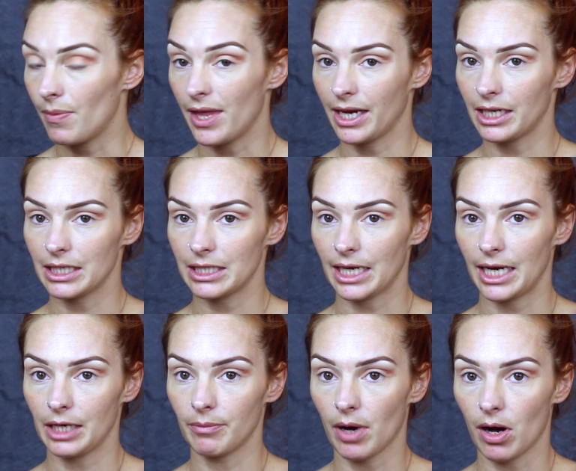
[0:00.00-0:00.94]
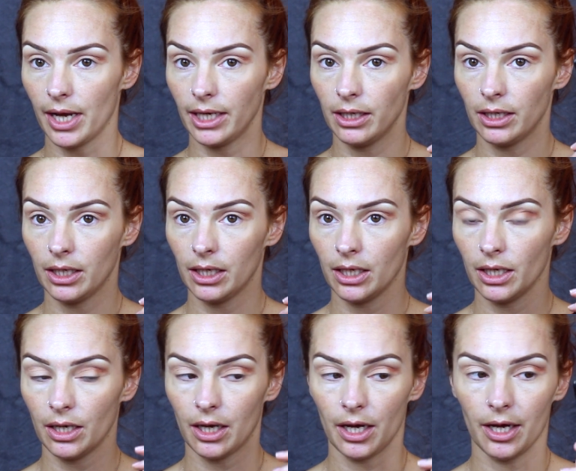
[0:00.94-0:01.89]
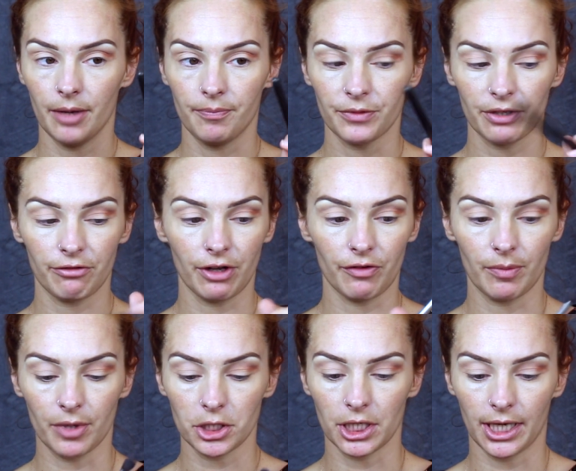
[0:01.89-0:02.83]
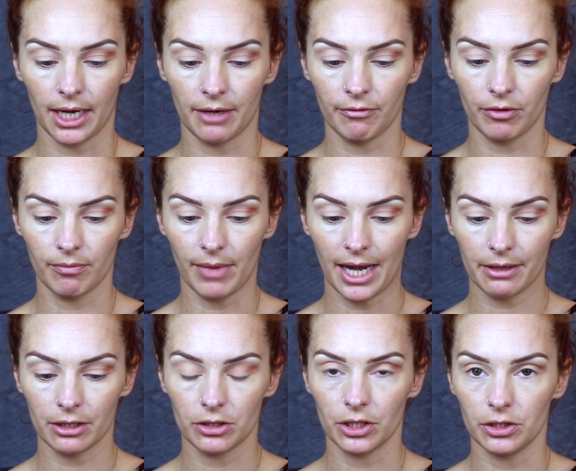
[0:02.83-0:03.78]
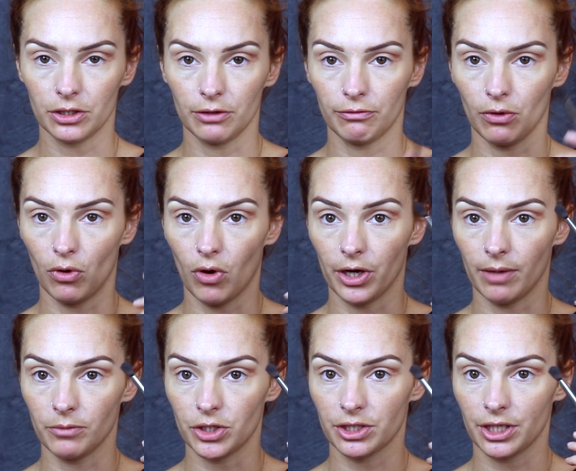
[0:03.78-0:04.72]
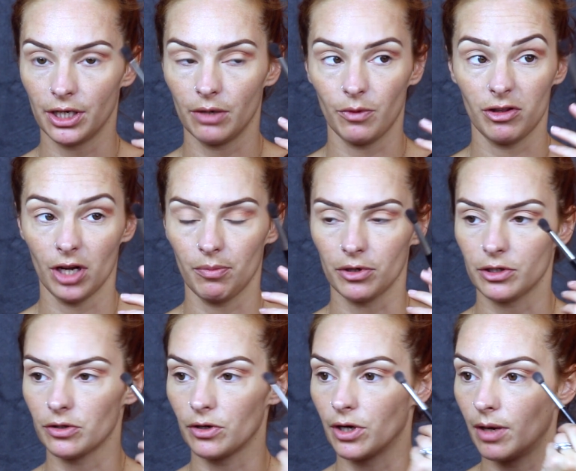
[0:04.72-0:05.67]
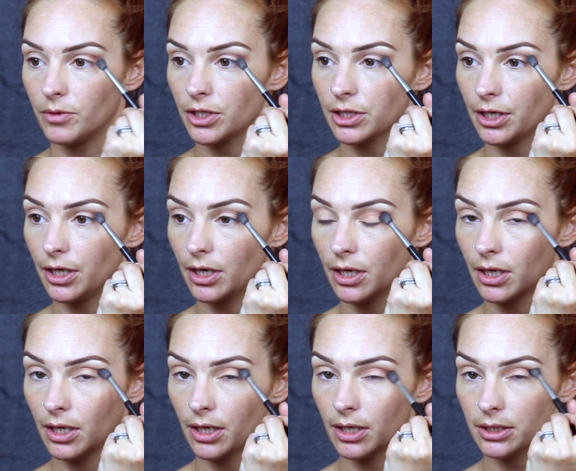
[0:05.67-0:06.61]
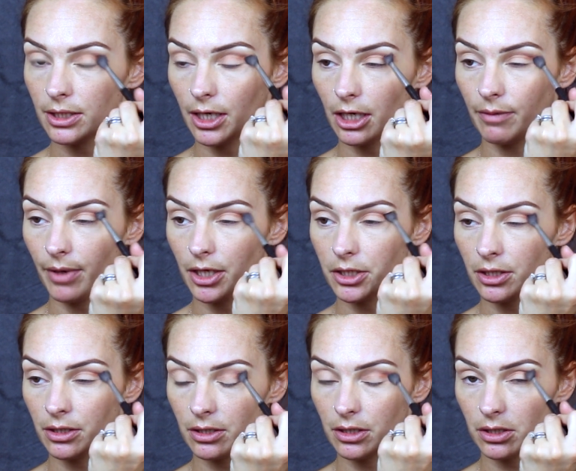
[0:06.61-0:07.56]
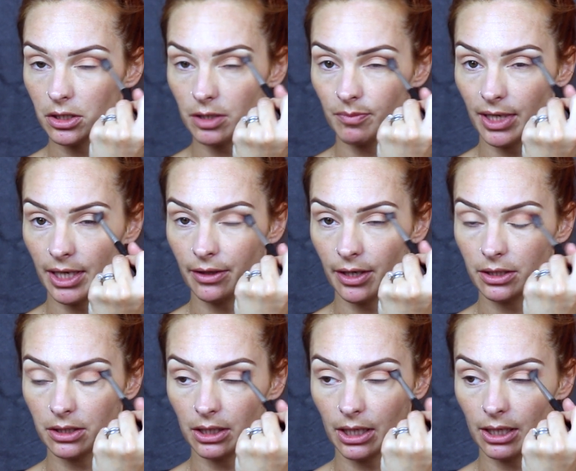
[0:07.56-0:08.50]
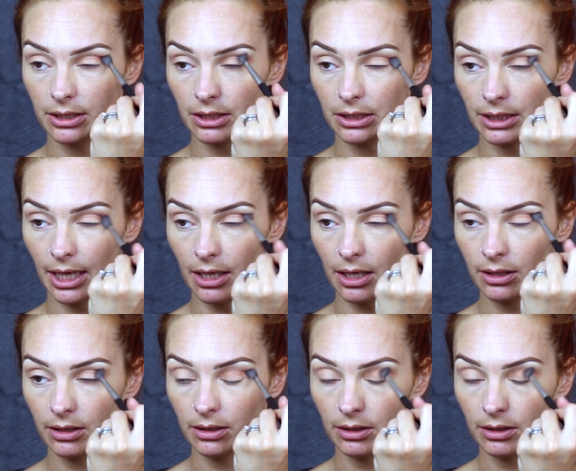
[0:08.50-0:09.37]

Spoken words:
And then going to take my fluffy brush again from MAC, the 224, and I'm just going to, with no product on it, I'm just going to circular motions, just blend those two colours in together.